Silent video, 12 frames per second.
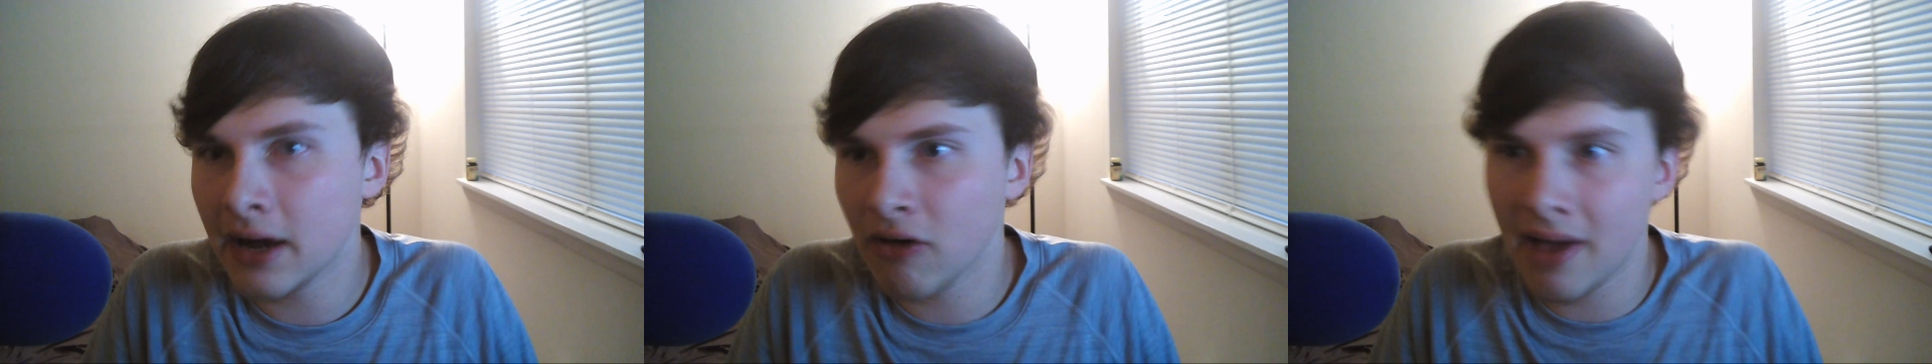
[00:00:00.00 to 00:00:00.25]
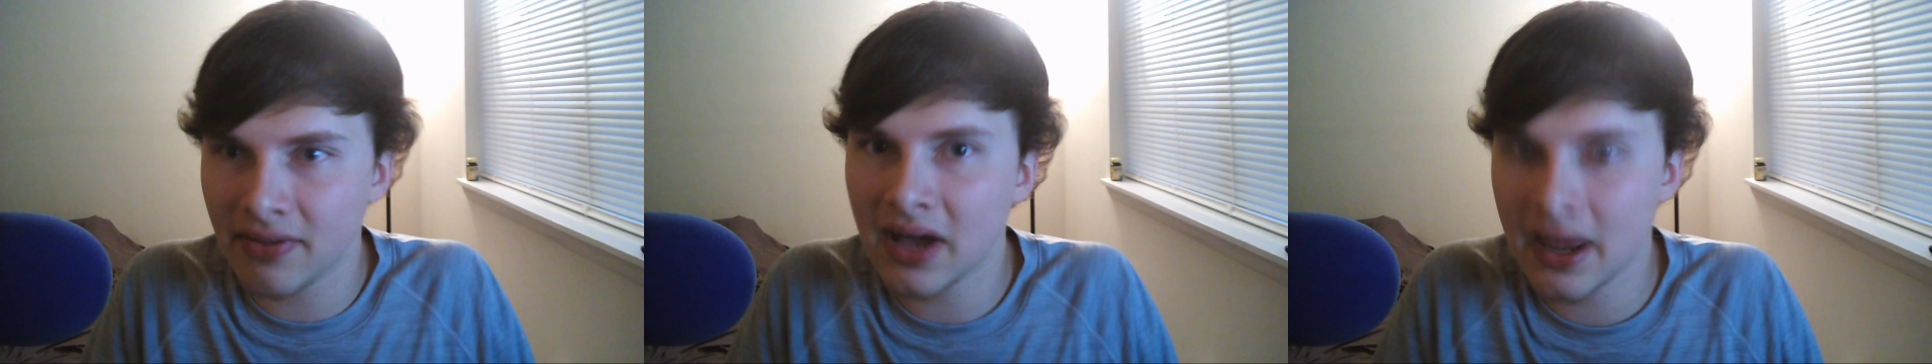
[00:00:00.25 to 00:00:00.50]
don't
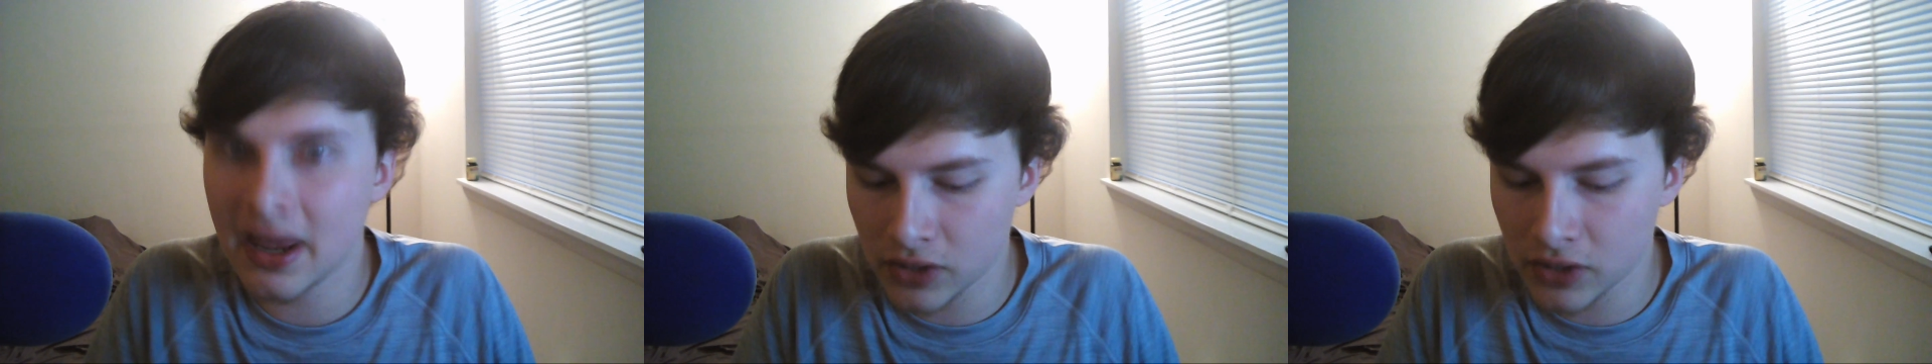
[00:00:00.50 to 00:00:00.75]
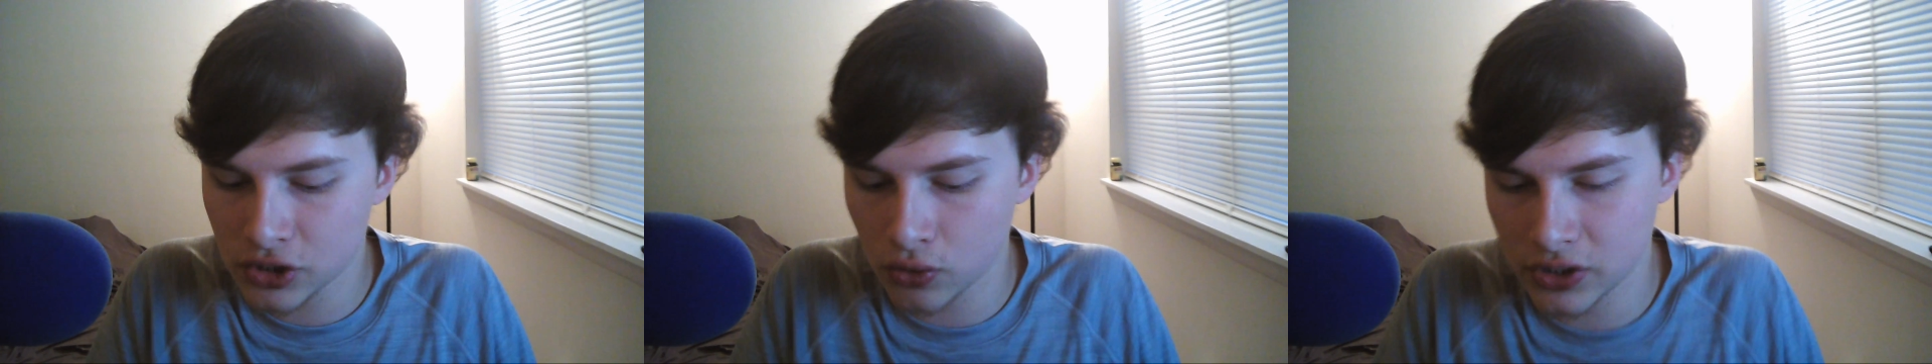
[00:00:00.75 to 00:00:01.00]
have the kind of
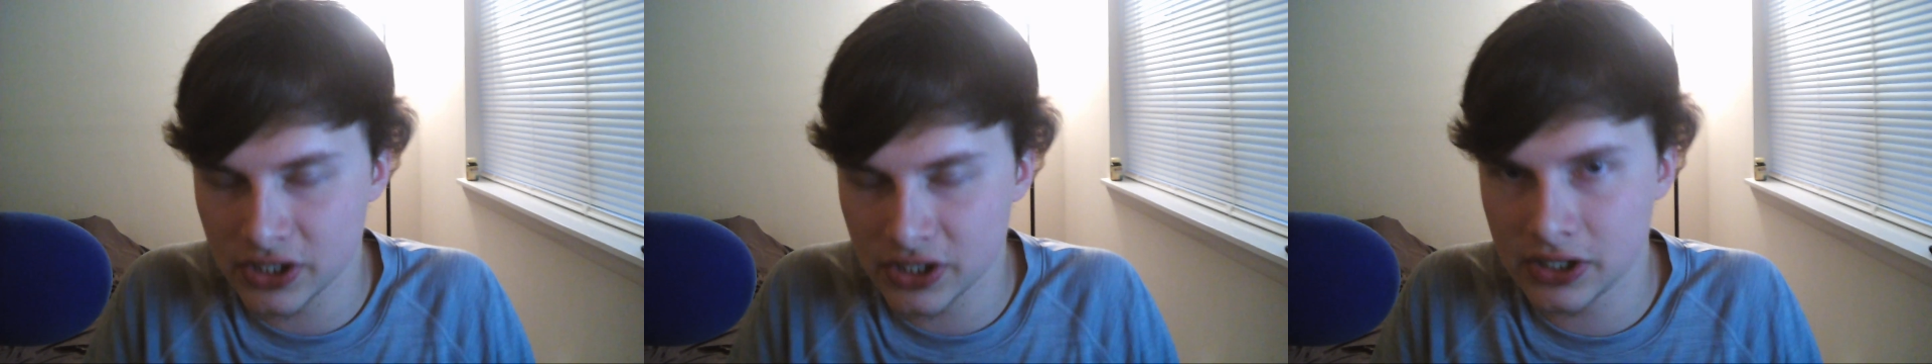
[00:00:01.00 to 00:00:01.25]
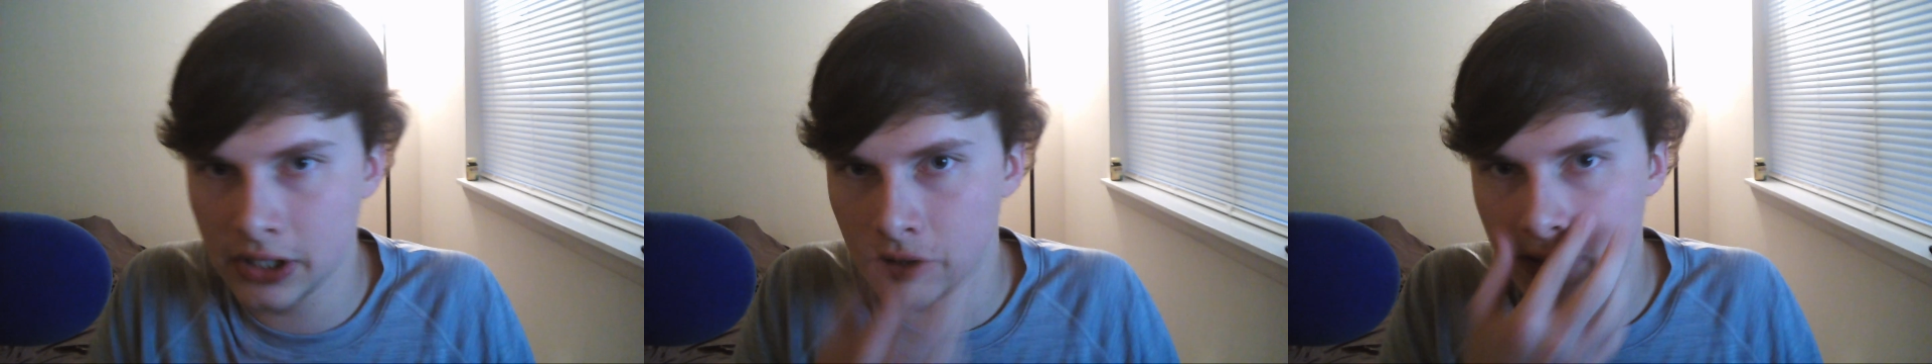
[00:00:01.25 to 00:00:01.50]
resources
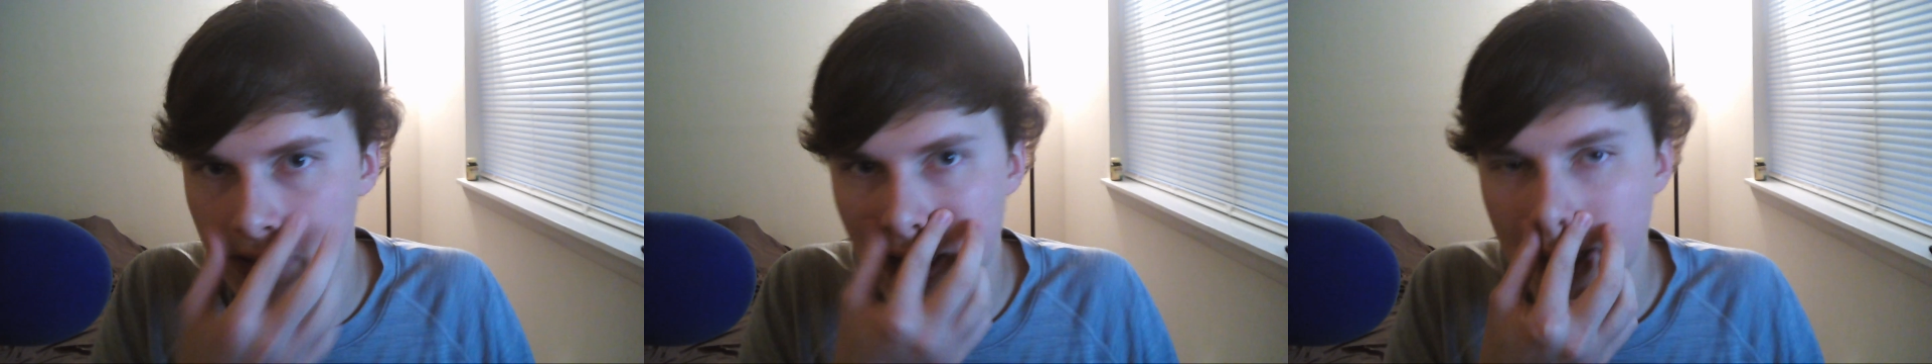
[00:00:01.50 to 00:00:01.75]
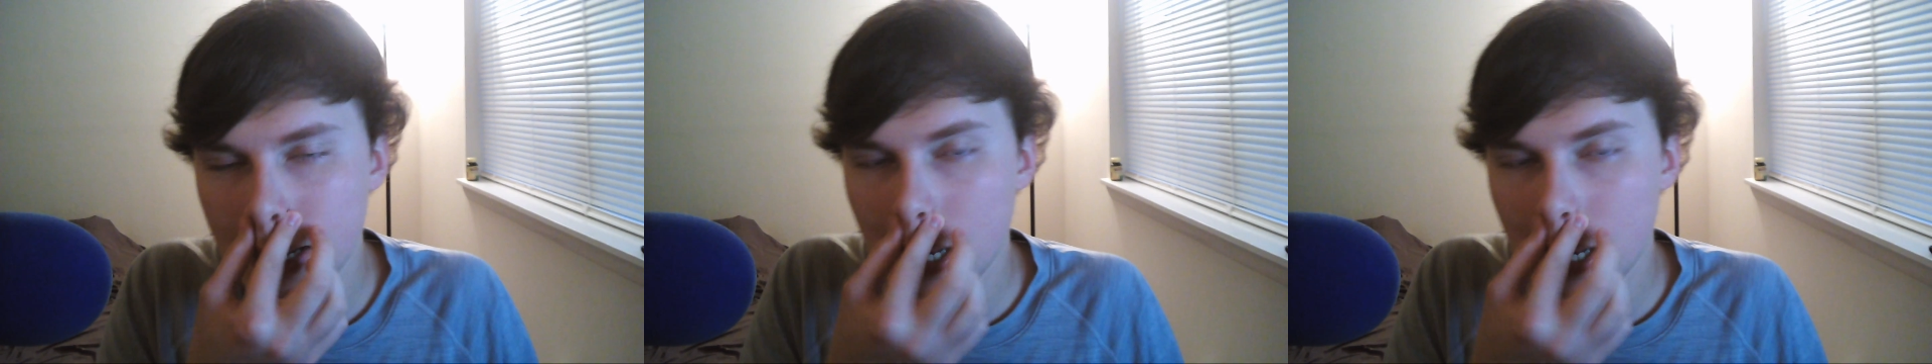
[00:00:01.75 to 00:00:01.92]
to do that.